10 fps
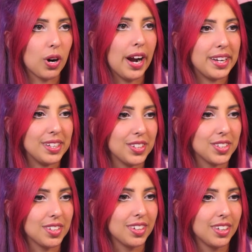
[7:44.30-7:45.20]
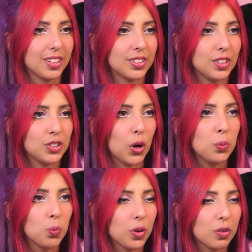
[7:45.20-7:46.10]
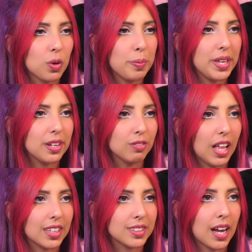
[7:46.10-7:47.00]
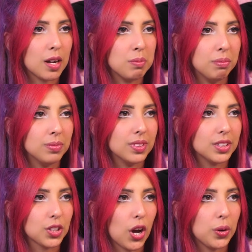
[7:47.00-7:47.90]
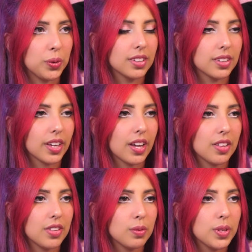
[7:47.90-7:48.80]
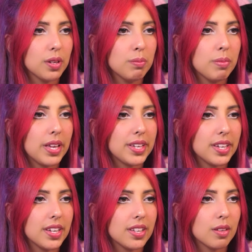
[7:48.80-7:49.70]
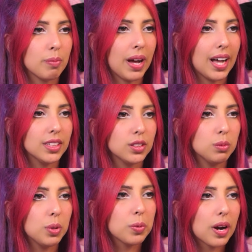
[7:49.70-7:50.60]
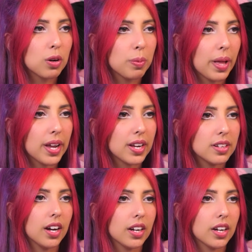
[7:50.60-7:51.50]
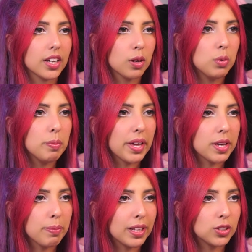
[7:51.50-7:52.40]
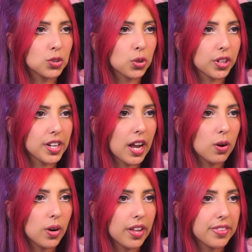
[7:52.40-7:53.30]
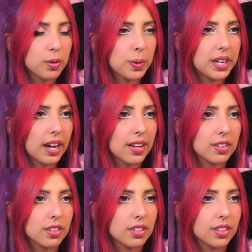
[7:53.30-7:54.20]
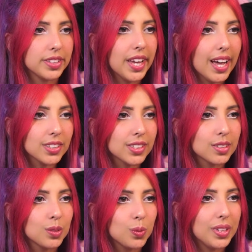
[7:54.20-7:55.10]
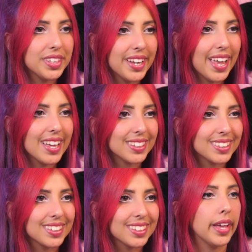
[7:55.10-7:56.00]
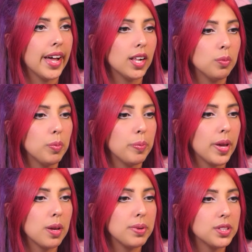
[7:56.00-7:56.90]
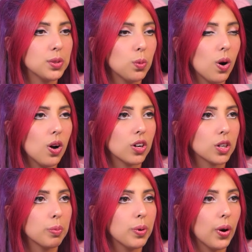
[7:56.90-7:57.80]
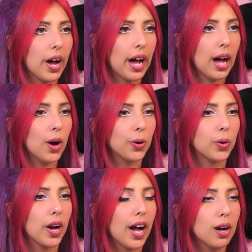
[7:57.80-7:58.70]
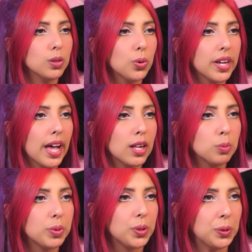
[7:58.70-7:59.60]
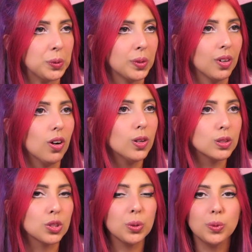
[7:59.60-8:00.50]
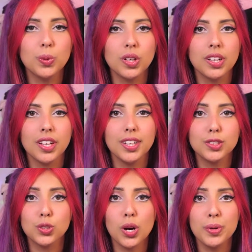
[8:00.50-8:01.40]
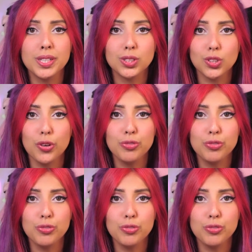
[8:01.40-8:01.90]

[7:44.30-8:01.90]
right because I don't want a repeat of last time. Let's go. Okay, I think we can make it past the blue aeroplane. And can we make it past the truck now? I think we can. Yes, we did it! Help baby to walk, but how? How do I help you? Also, He's growing so